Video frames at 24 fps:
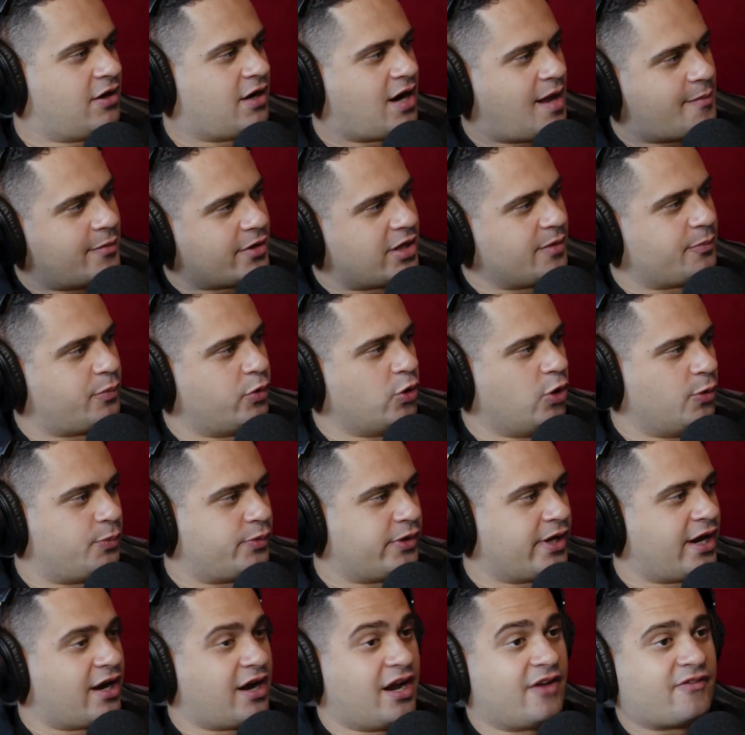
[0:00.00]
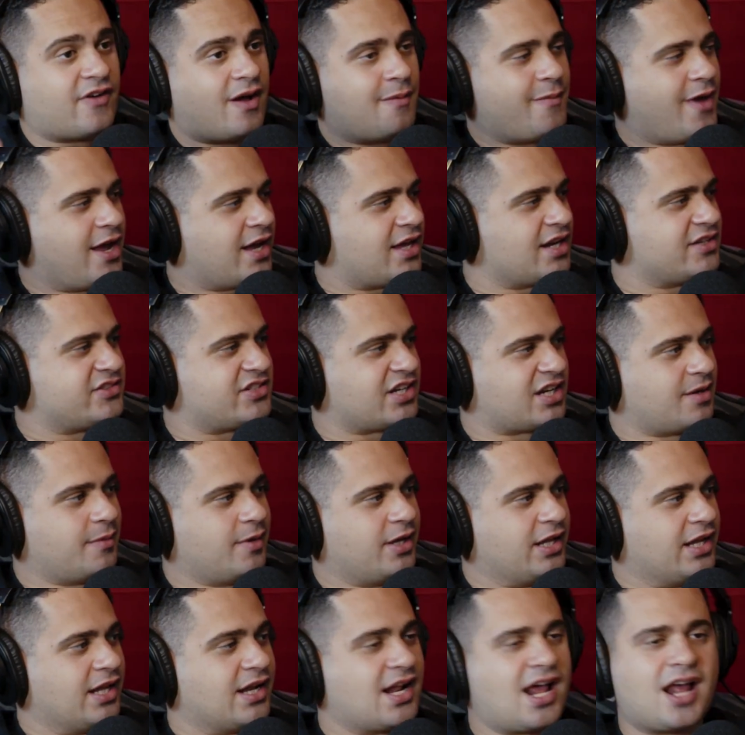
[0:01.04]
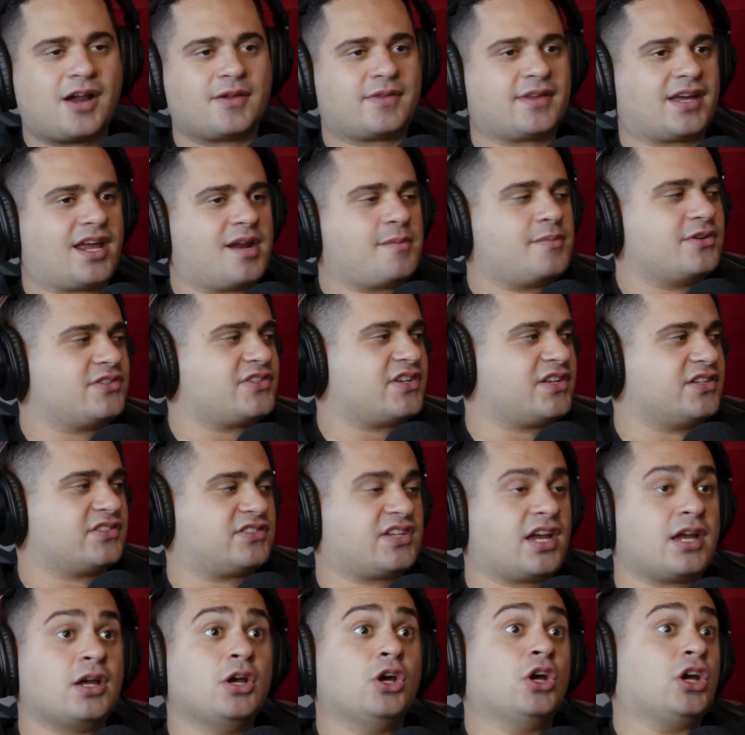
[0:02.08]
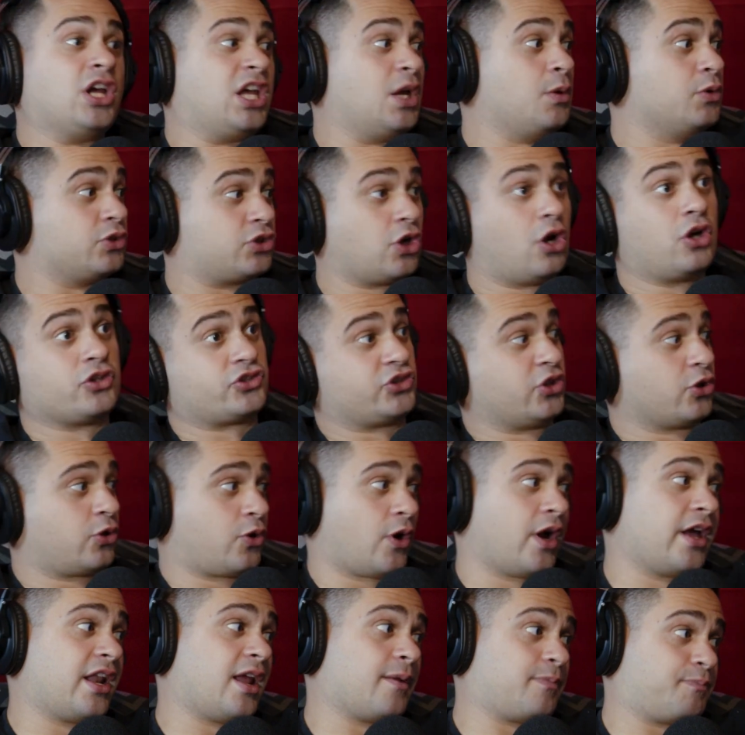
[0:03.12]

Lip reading: and I'm a good pool player. If I make it as a comedian, I don't think anybody's going to say he was also great at